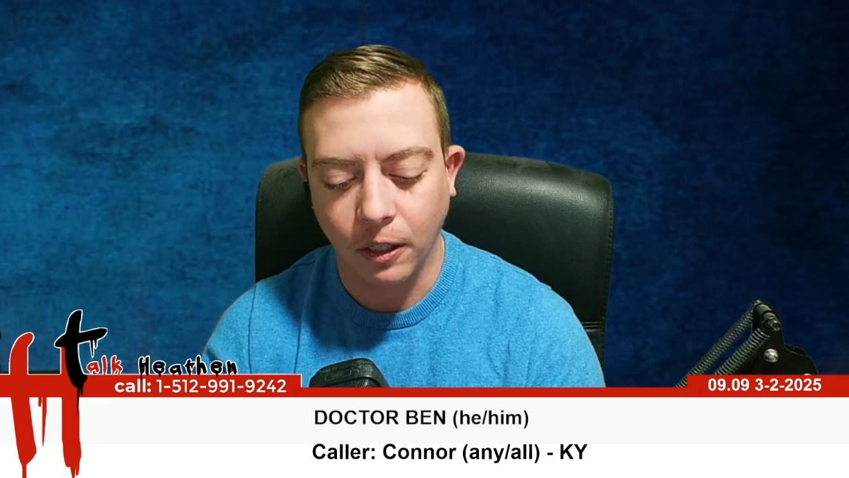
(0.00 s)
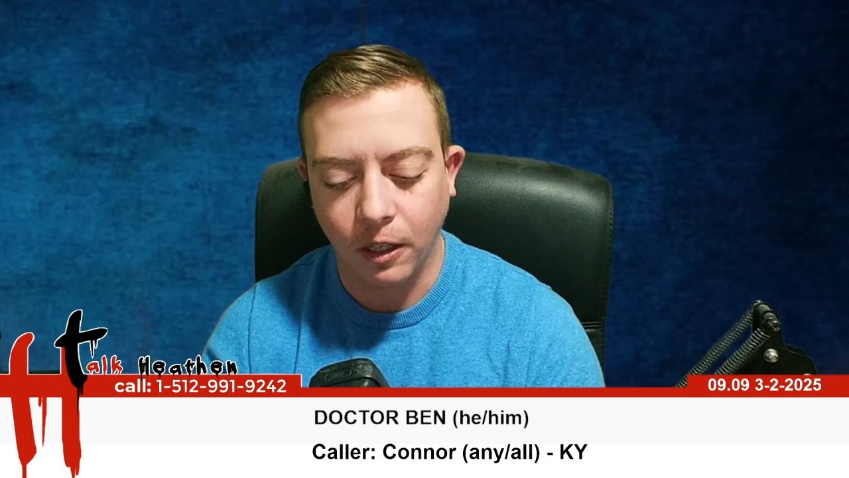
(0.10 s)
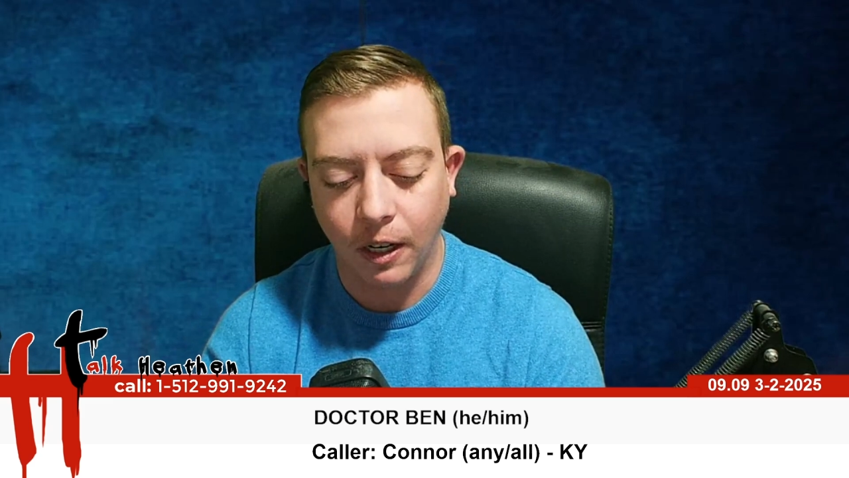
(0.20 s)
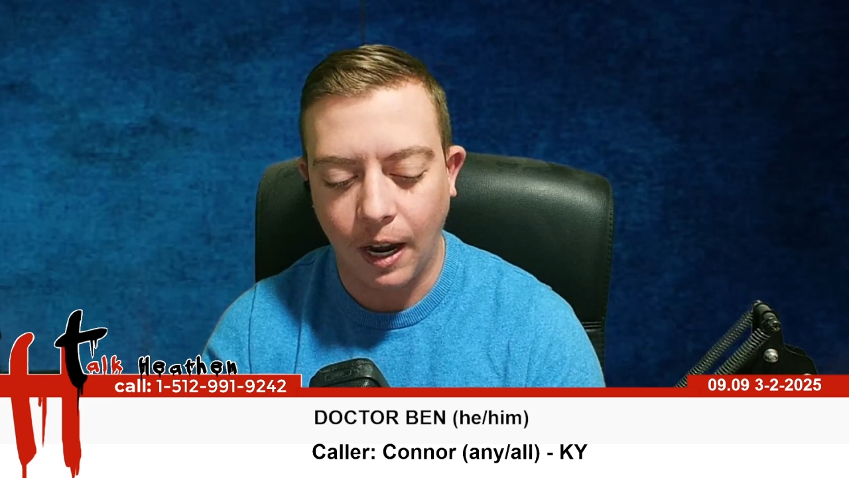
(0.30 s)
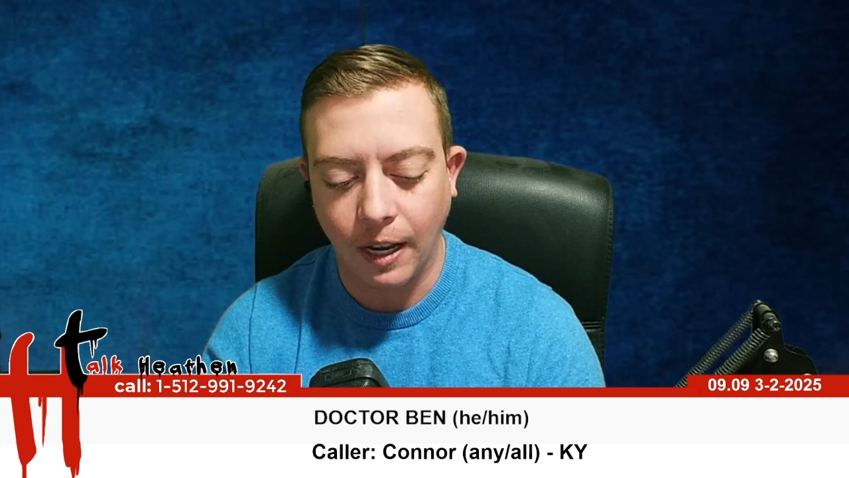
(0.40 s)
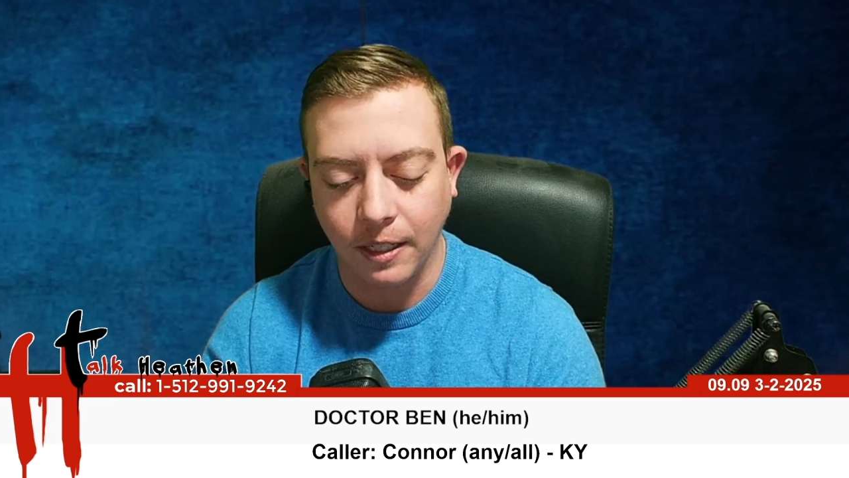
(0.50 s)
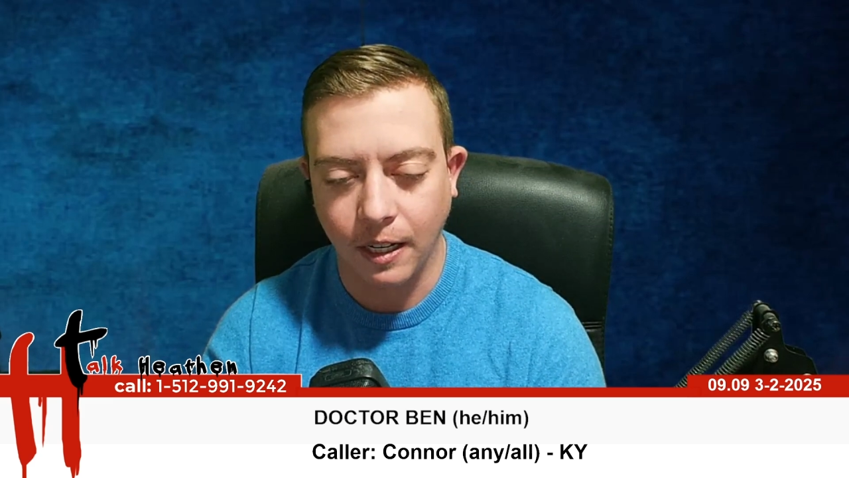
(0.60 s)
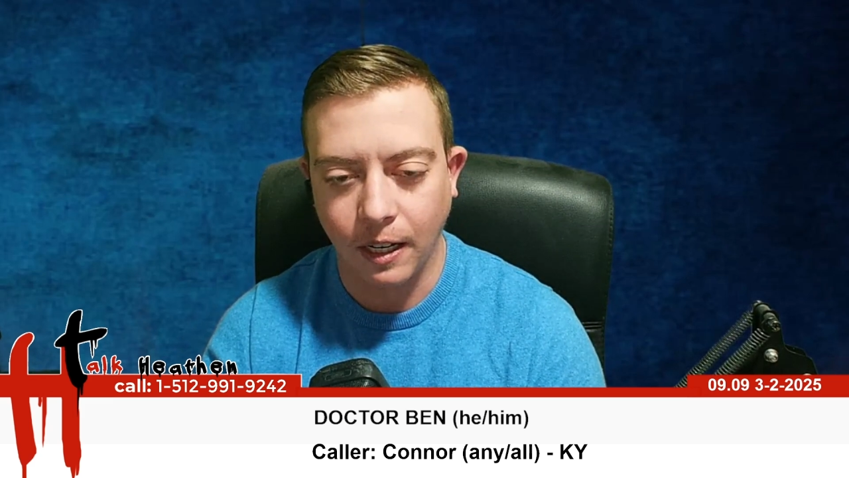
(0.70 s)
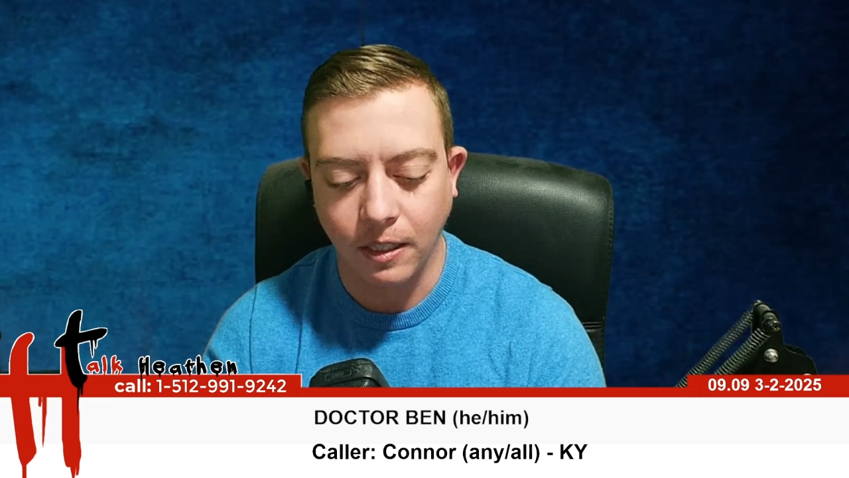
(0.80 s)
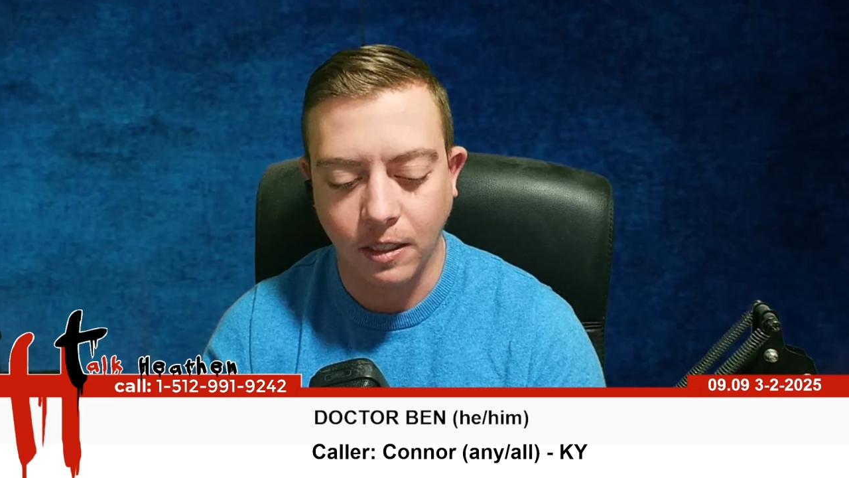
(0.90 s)
other as
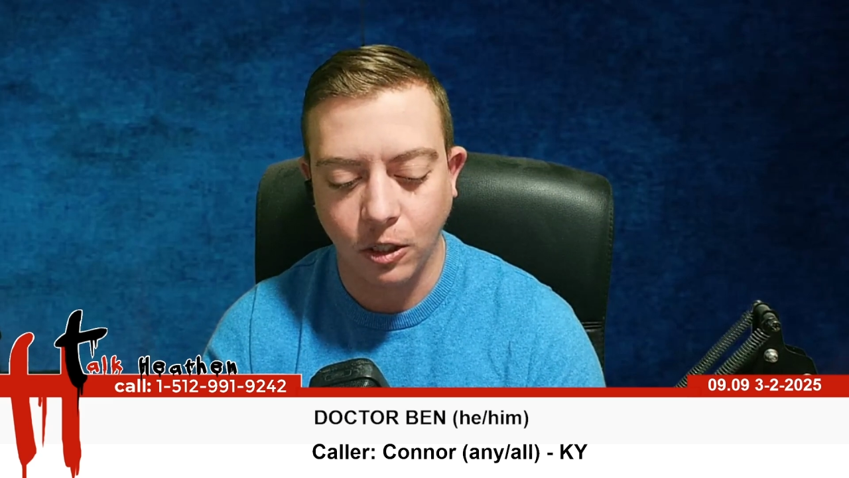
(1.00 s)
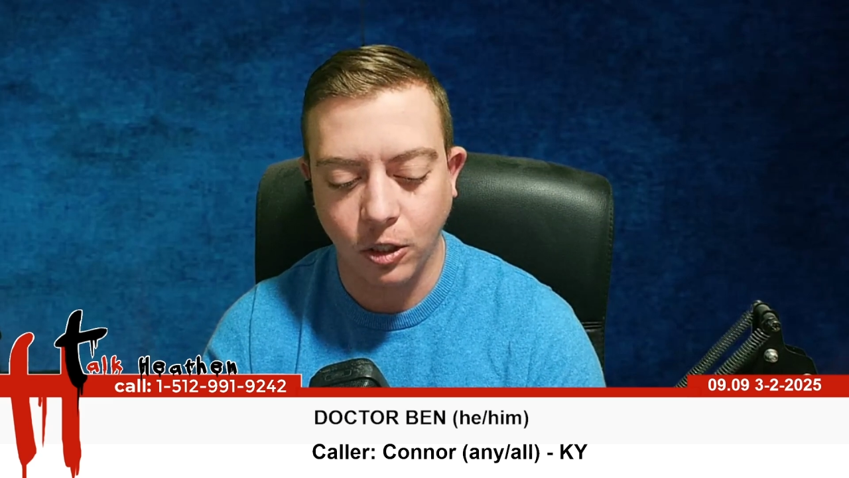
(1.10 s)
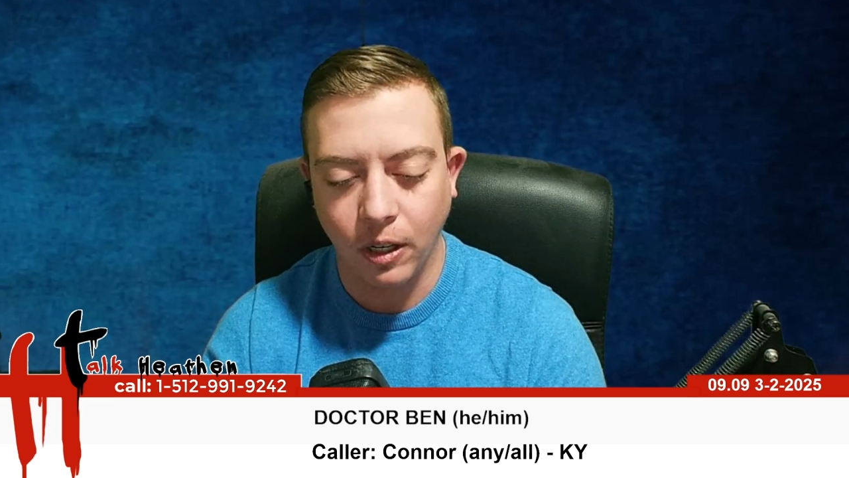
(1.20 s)
it is